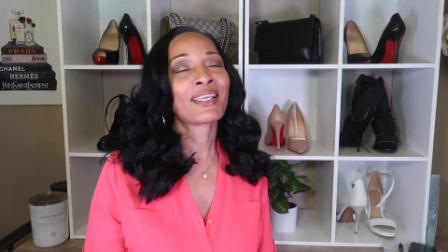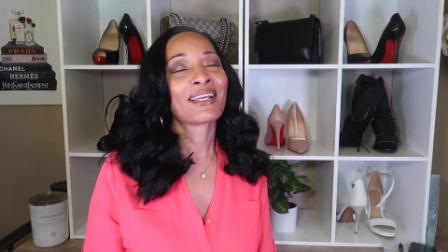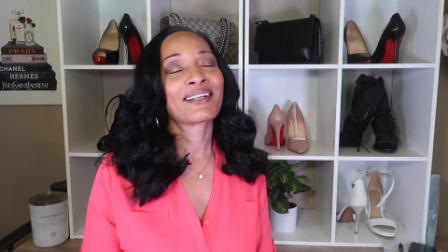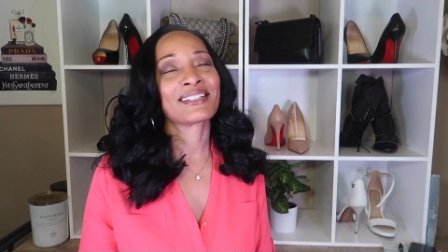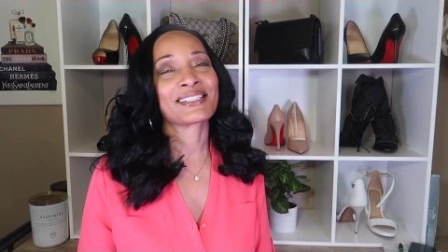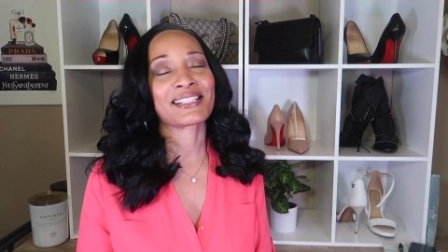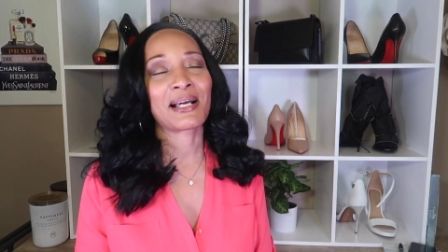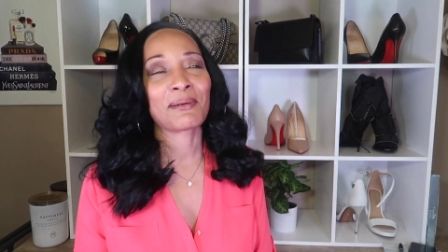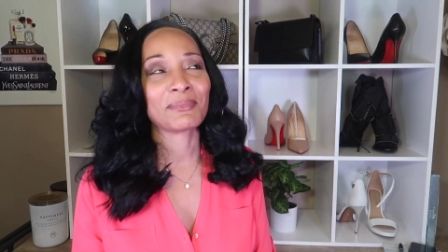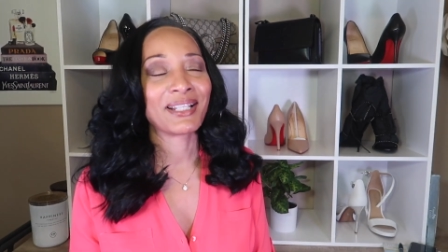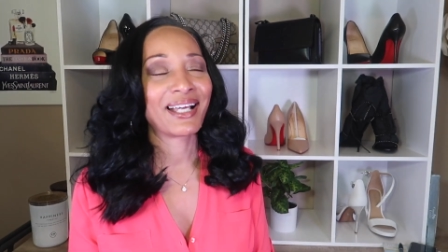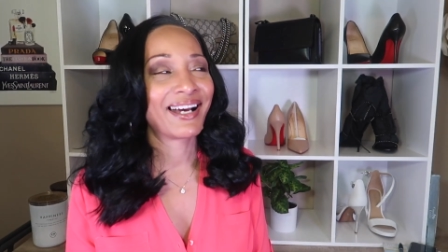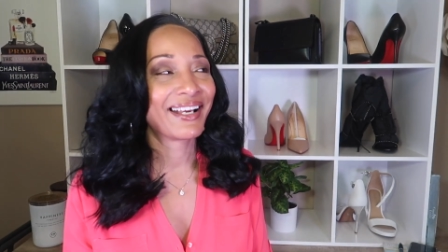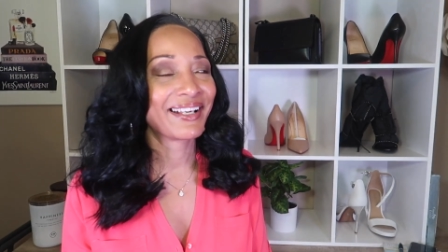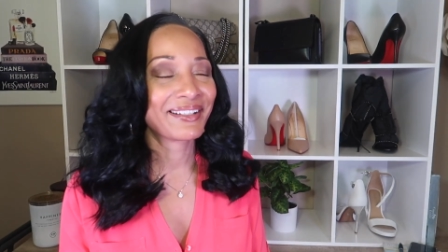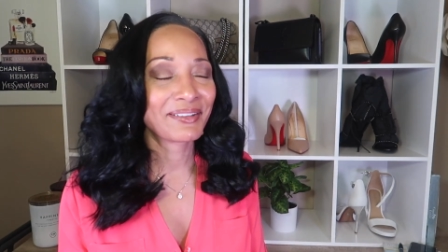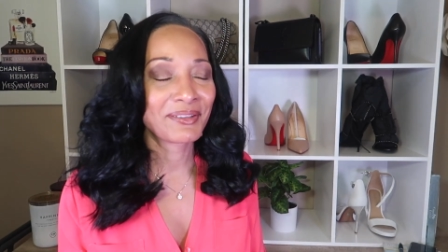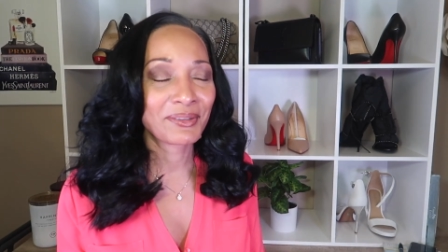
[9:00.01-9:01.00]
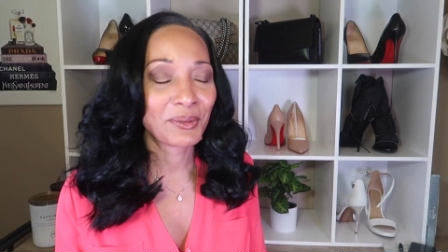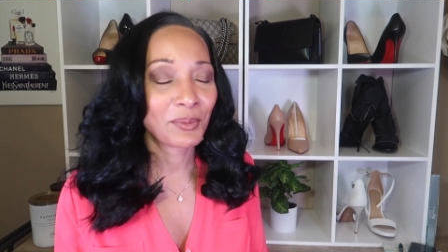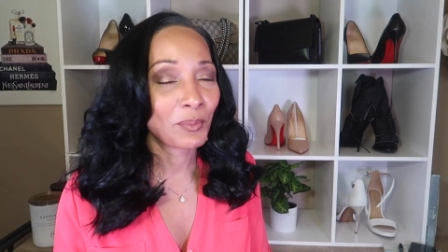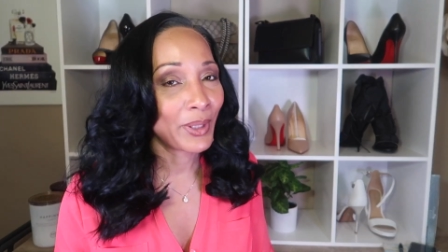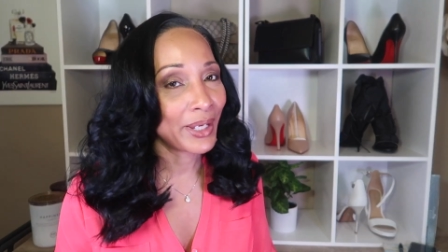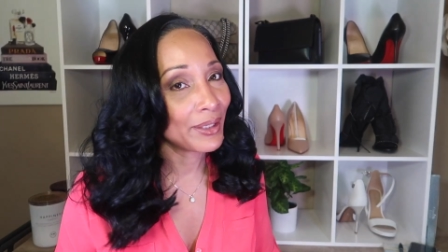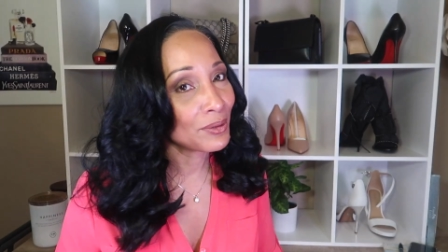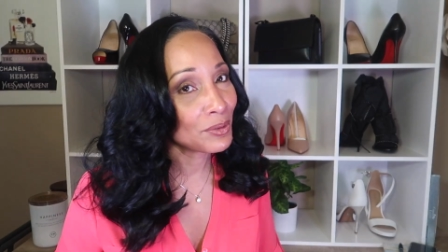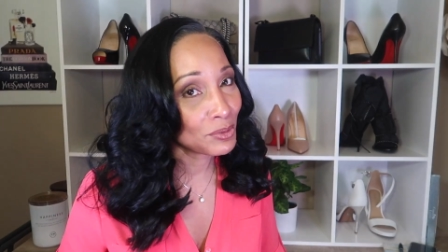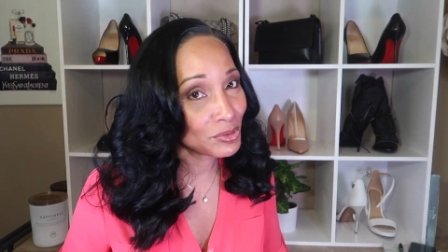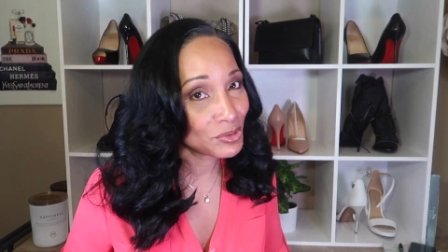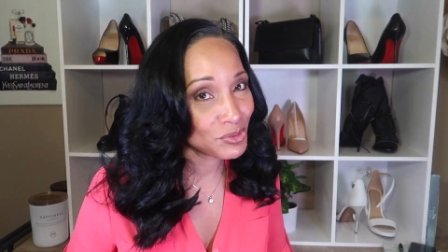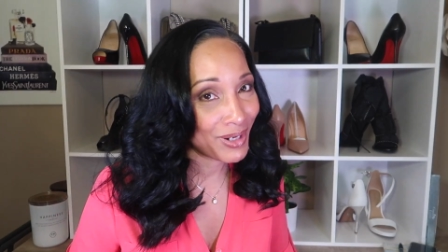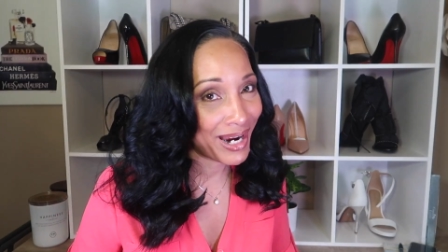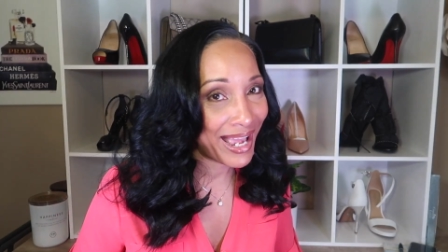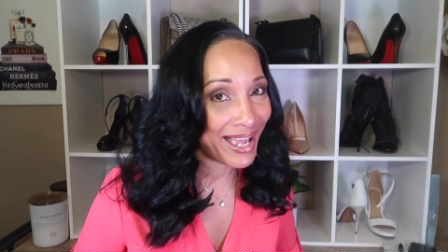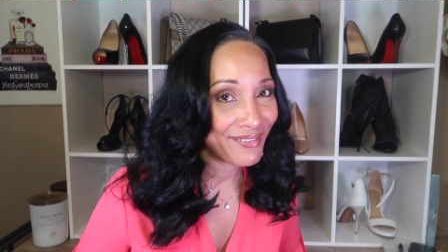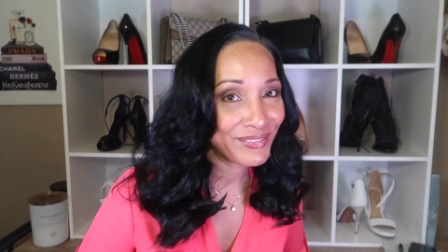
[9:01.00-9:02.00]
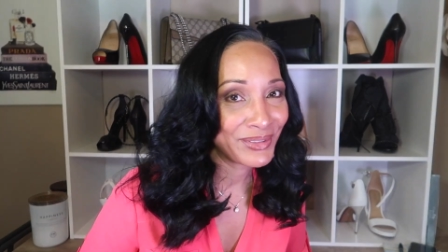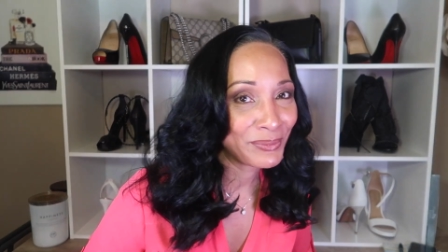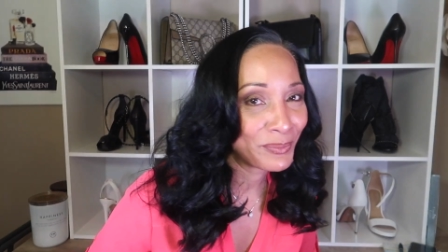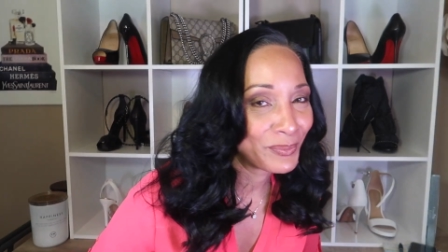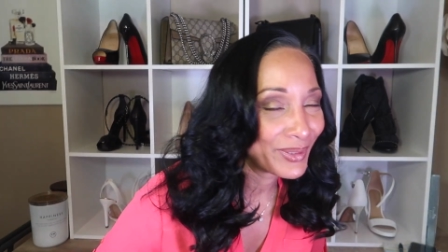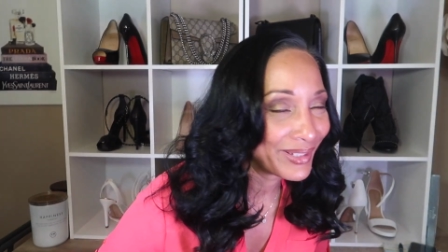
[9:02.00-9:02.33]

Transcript: Cause I'm like, the way you driving,